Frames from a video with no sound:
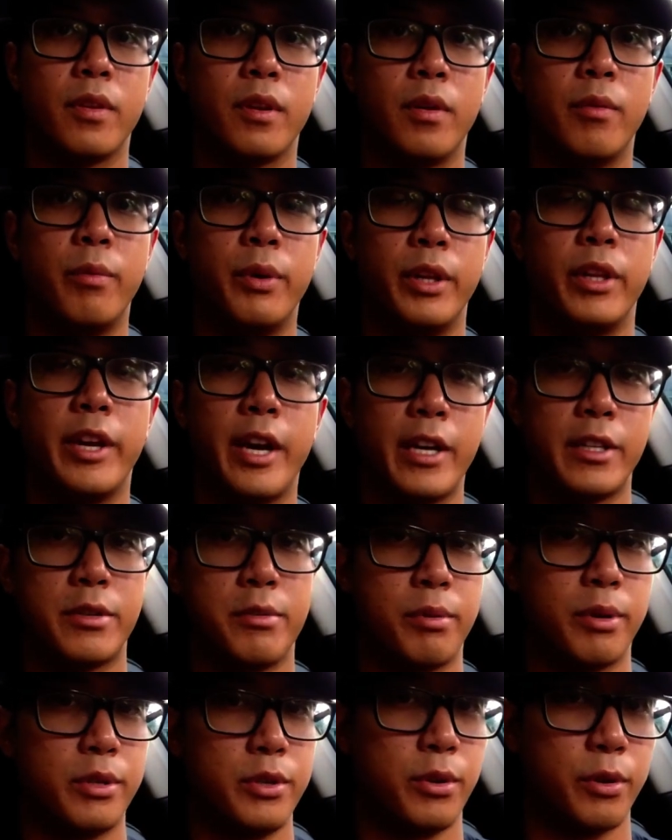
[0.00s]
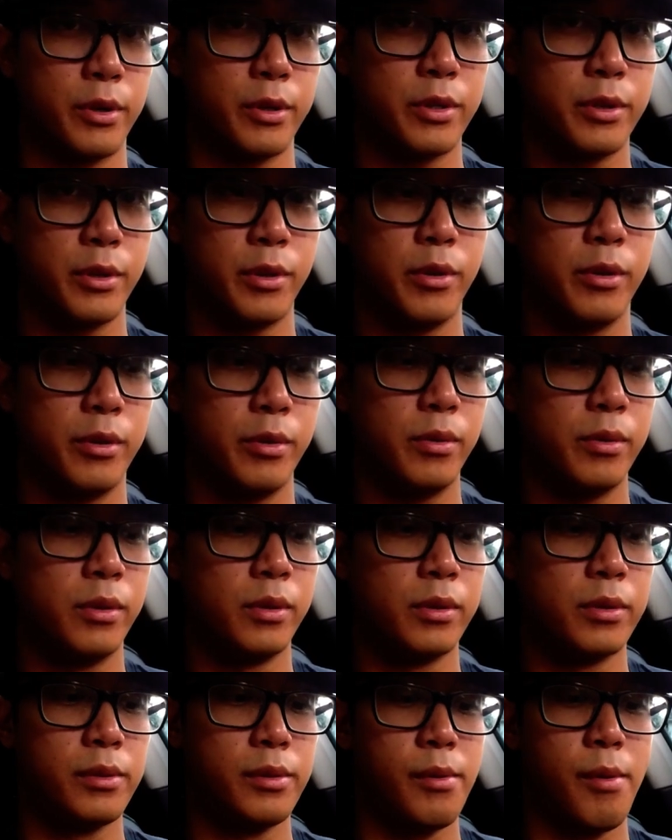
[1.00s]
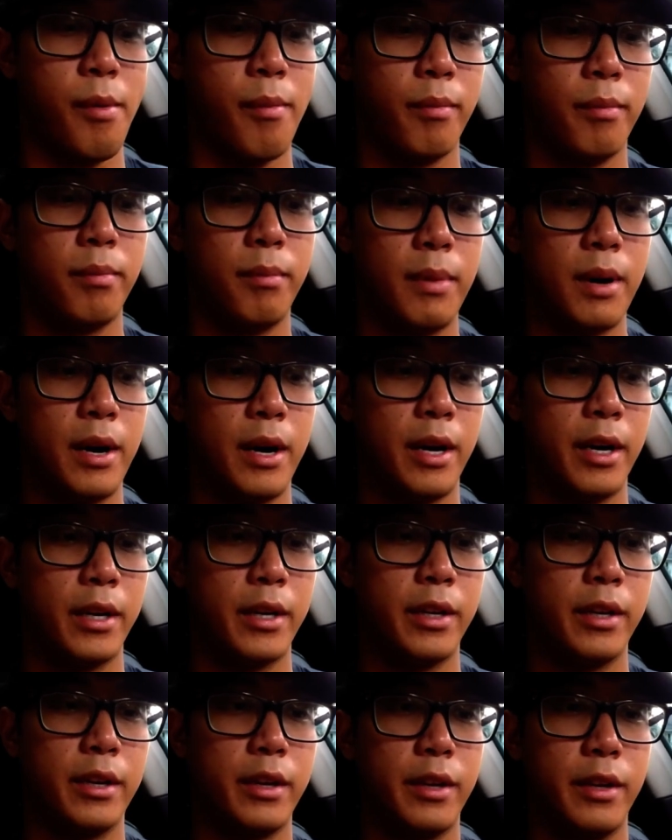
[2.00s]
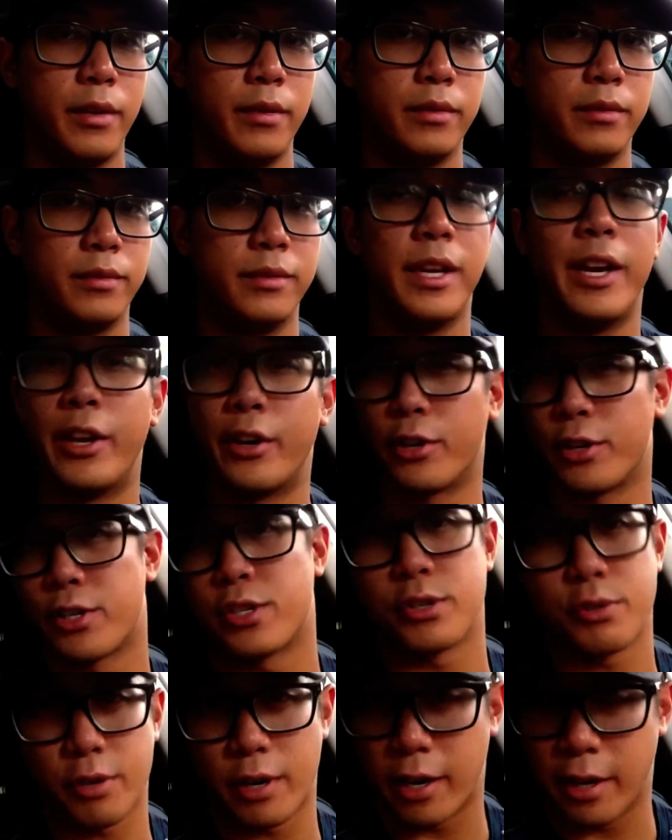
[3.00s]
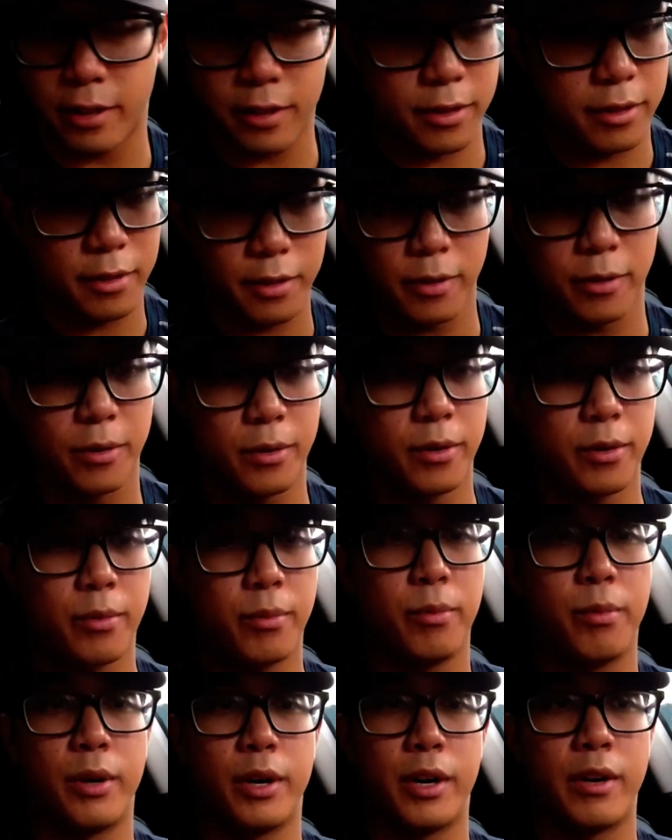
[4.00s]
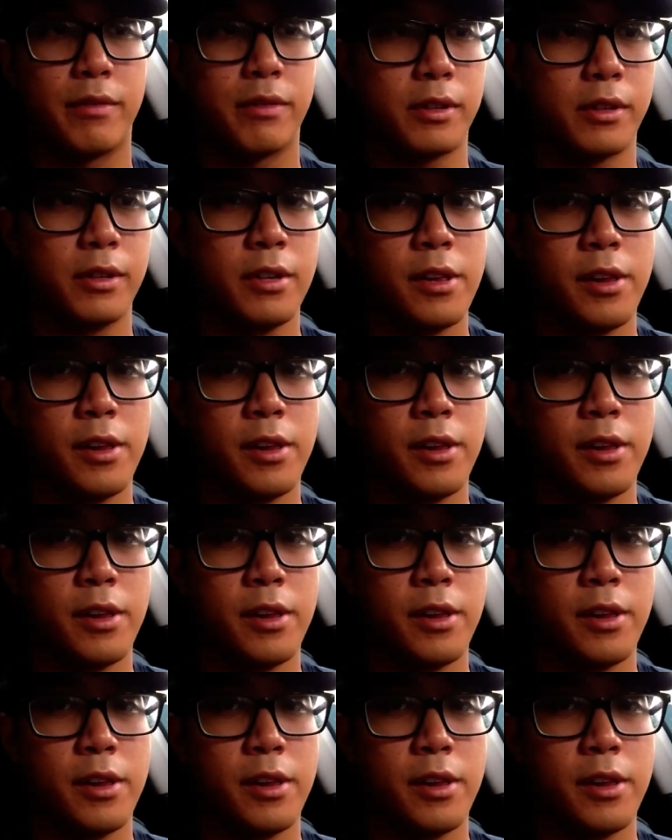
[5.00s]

really had to resort to my inner strength or whatever.